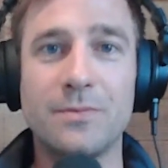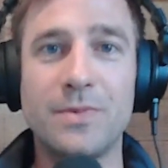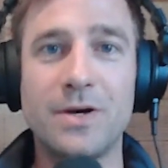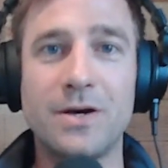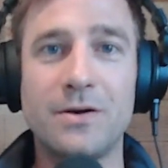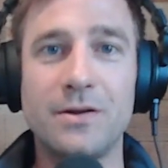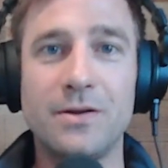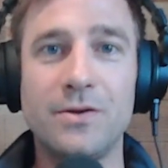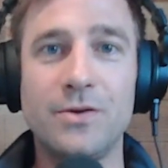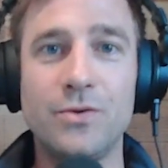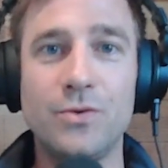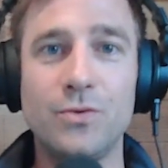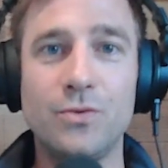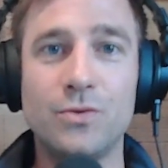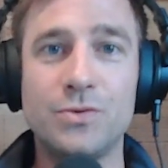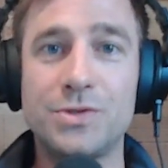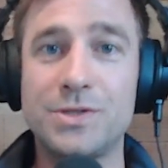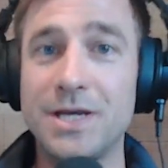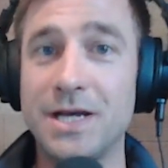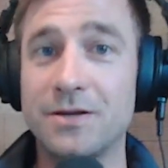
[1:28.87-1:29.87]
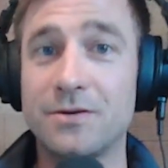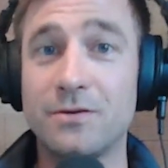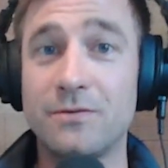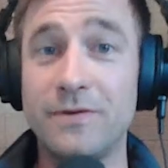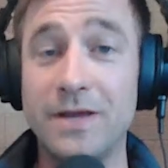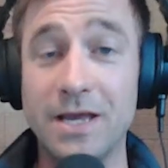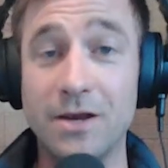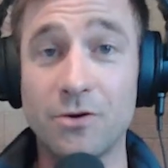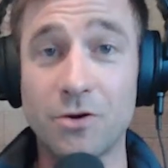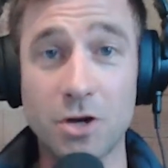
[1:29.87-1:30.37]
about a new sector
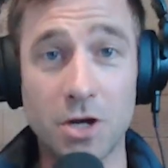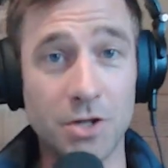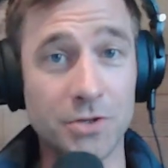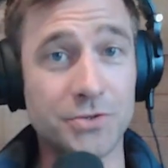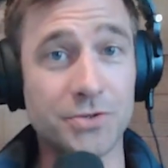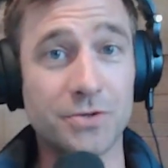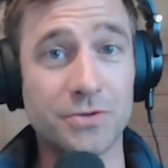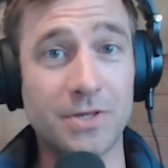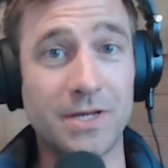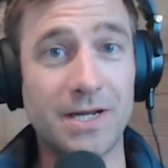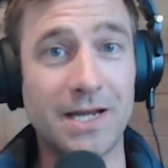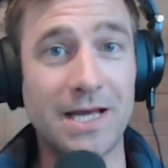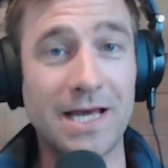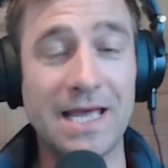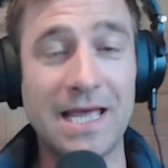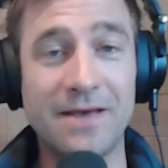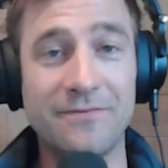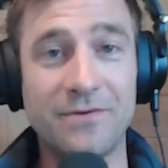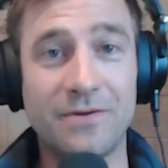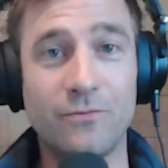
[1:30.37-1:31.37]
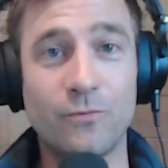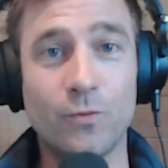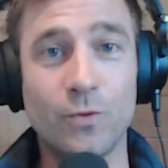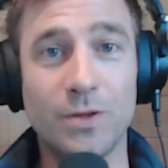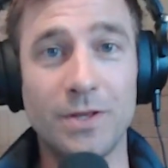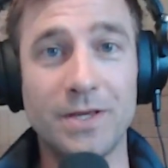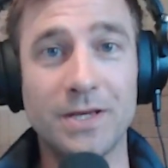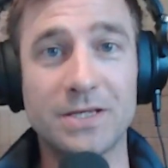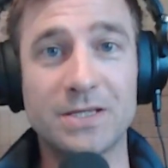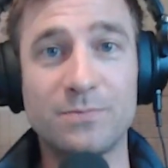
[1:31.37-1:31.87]
of agriculture that I haven't
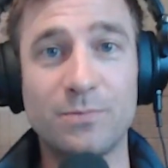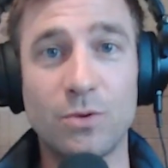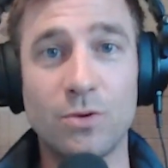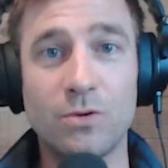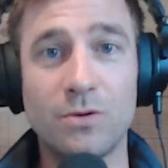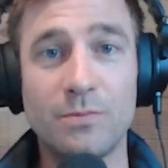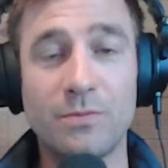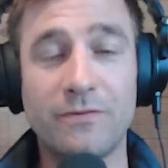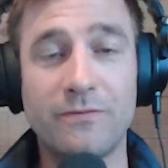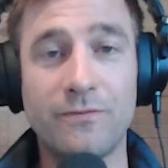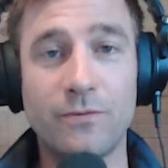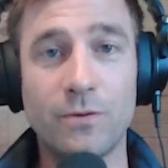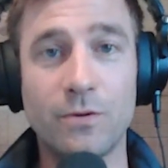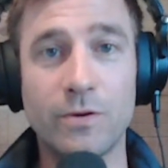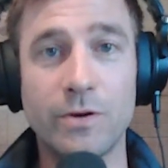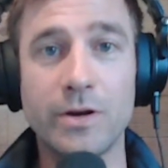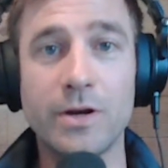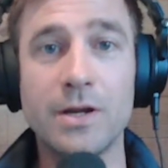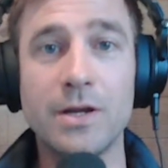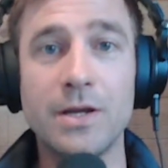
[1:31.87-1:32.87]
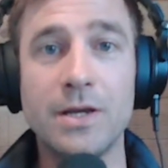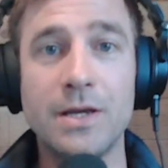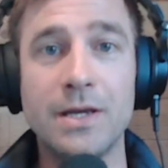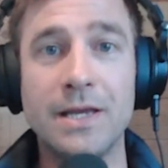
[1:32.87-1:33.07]
really explored before,